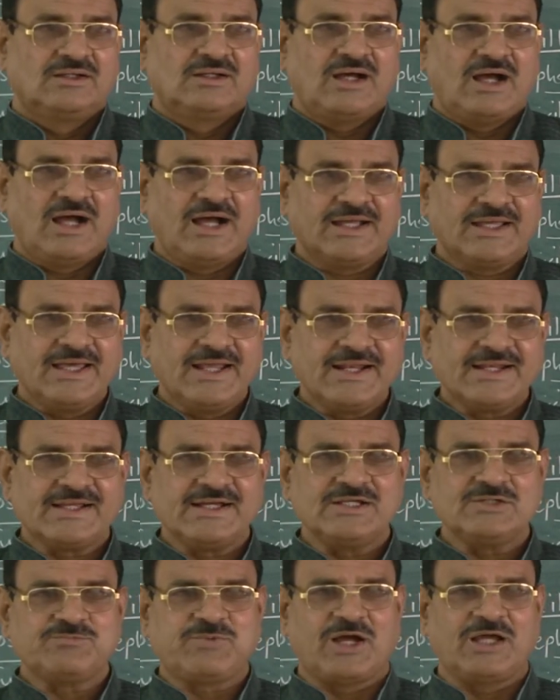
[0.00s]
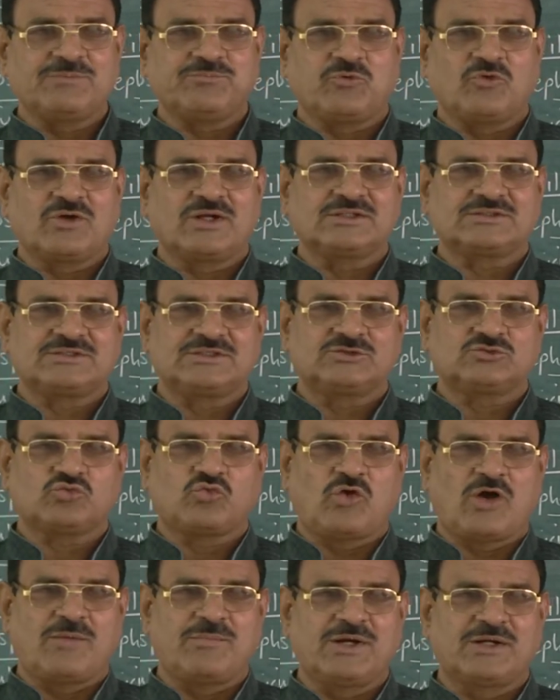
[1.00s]
Agaricus bisporus is
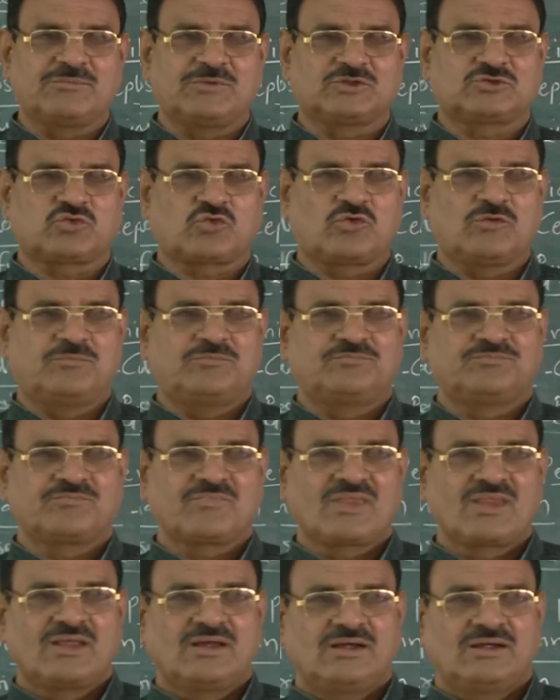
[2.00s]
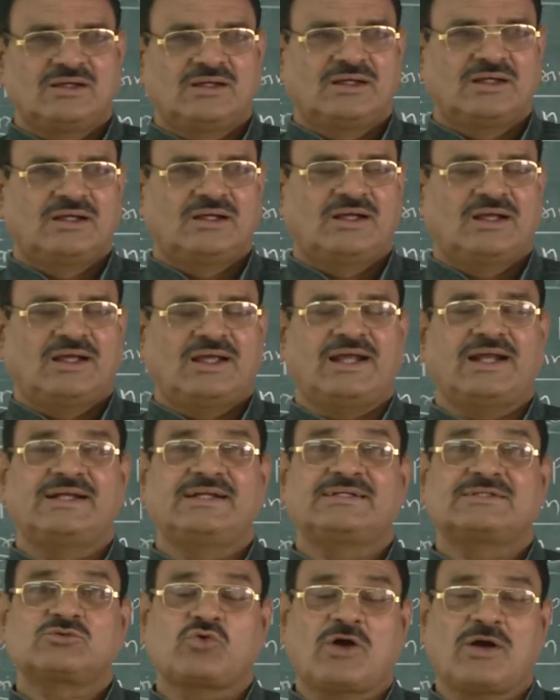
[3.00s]
common mushroom and
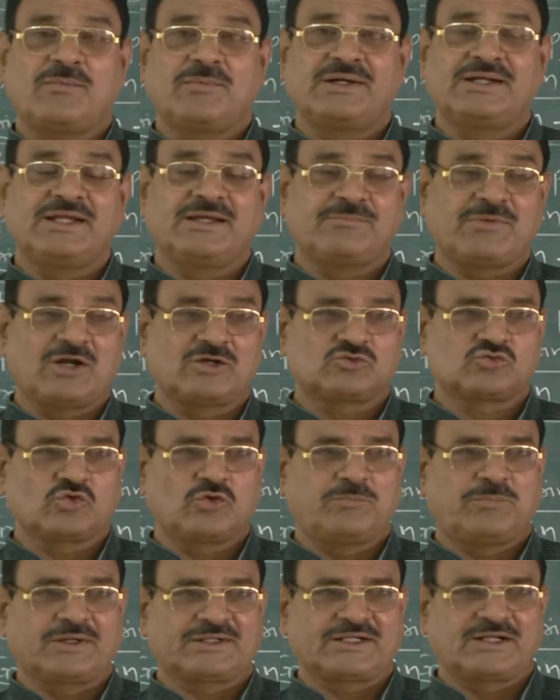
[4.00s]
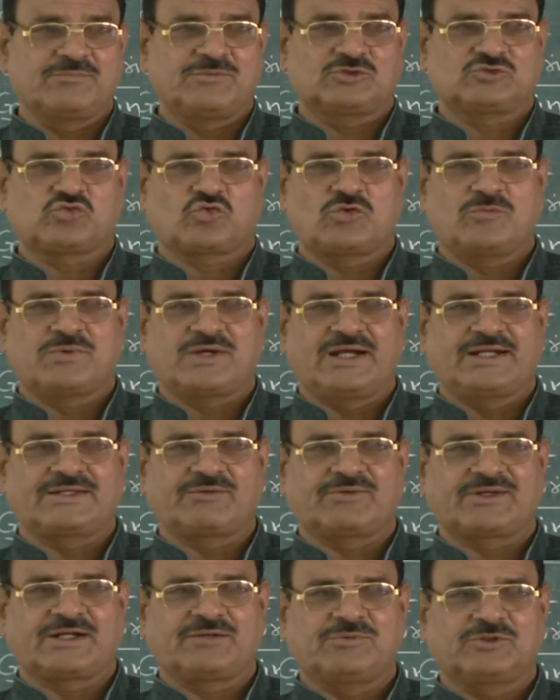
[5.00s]
its common name also button mushroom,
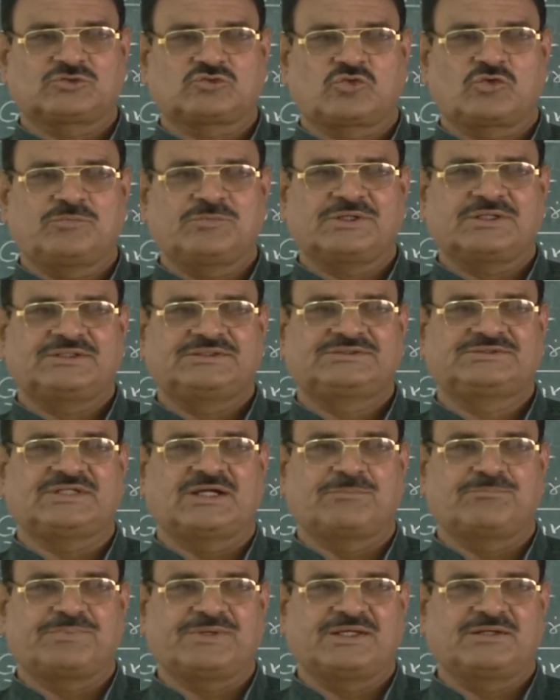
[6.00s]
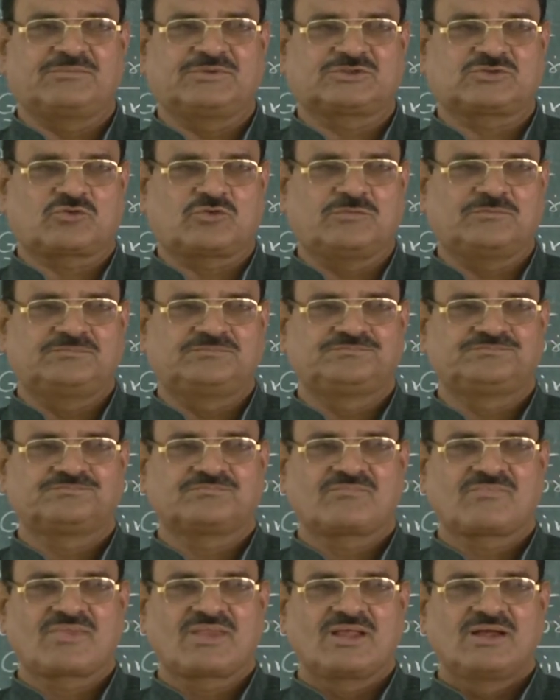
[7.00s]
cultivated mushroom, champion mushroom.
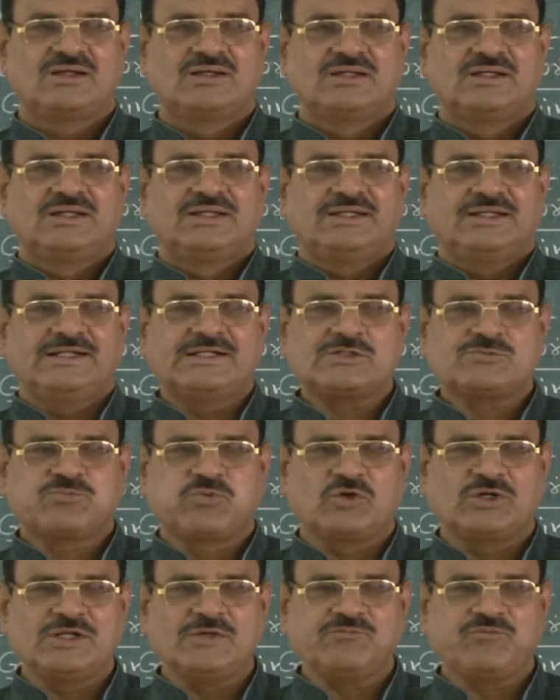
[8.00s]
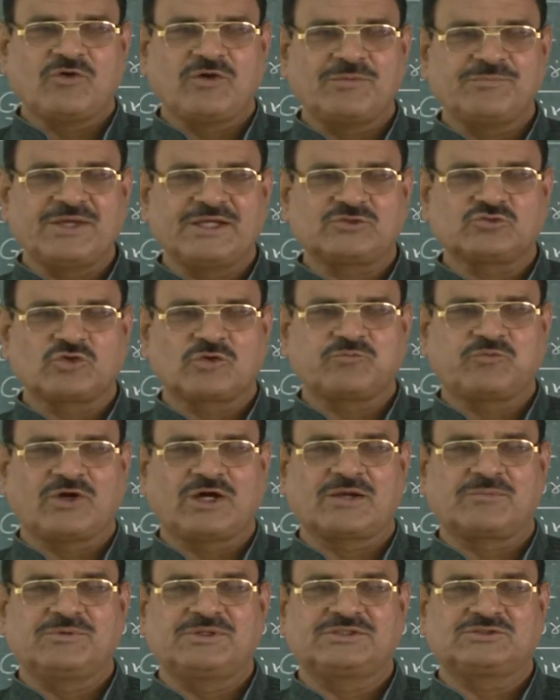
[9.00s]
Its fully mature
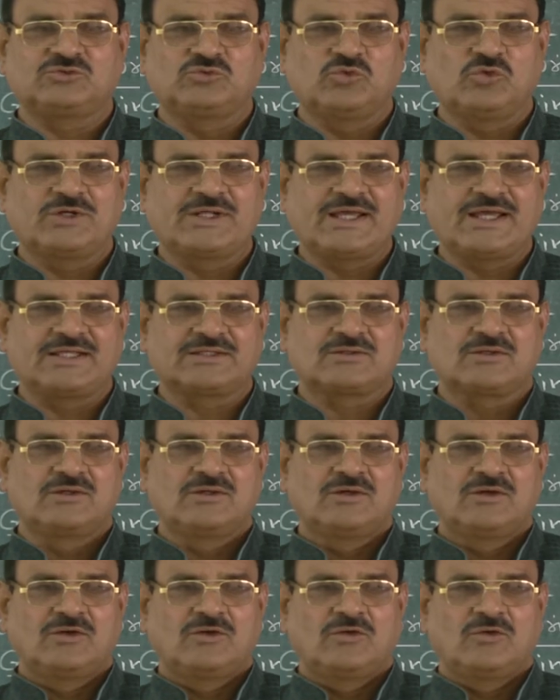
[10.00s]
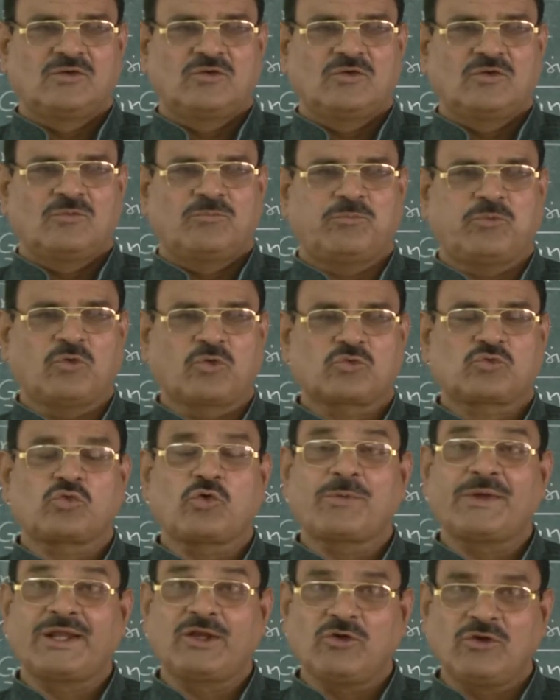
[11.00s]
form is known as
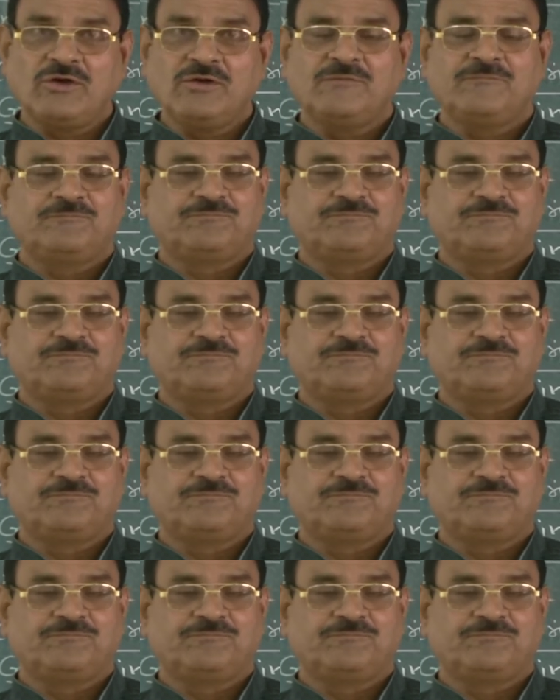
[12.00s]
portobello.